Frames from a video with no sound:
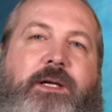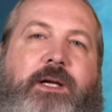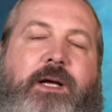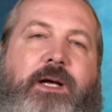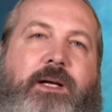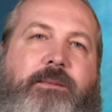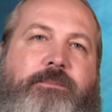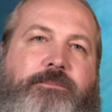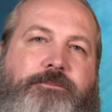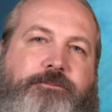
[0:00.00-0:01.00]

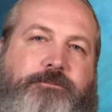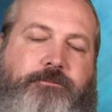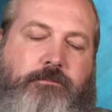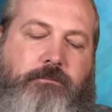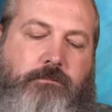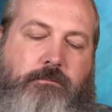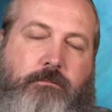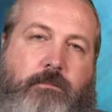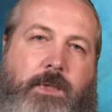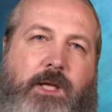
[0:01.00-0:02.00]

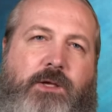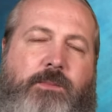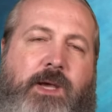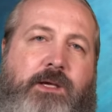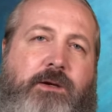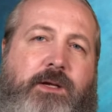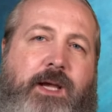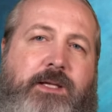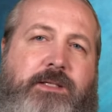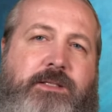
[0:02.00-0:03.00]
You make your
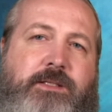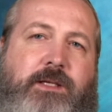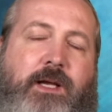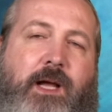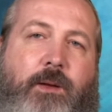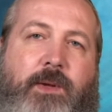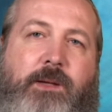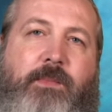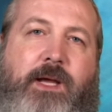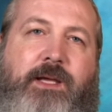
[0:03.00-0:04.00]
case, I'll make
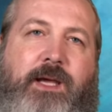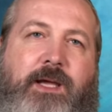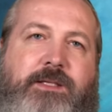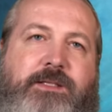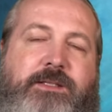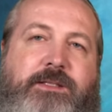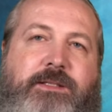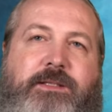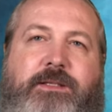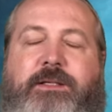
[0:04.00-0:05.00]
my case,
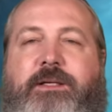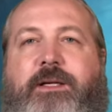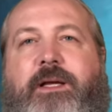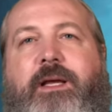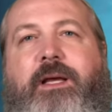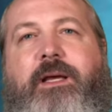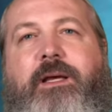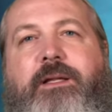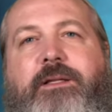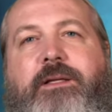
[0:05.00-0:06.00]

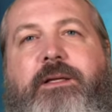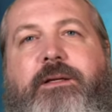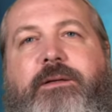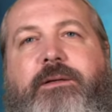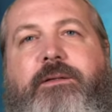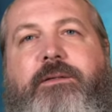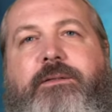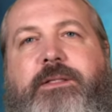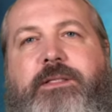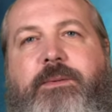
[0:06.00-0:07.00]
and
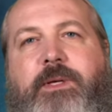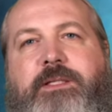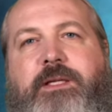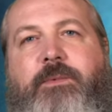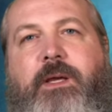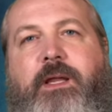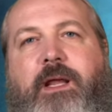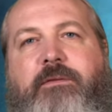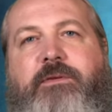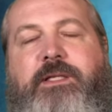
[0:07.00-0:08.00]
to some extent we can
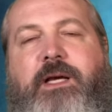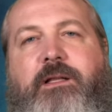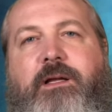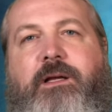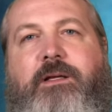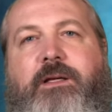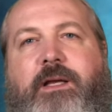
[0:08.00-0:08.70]
have a dialogue.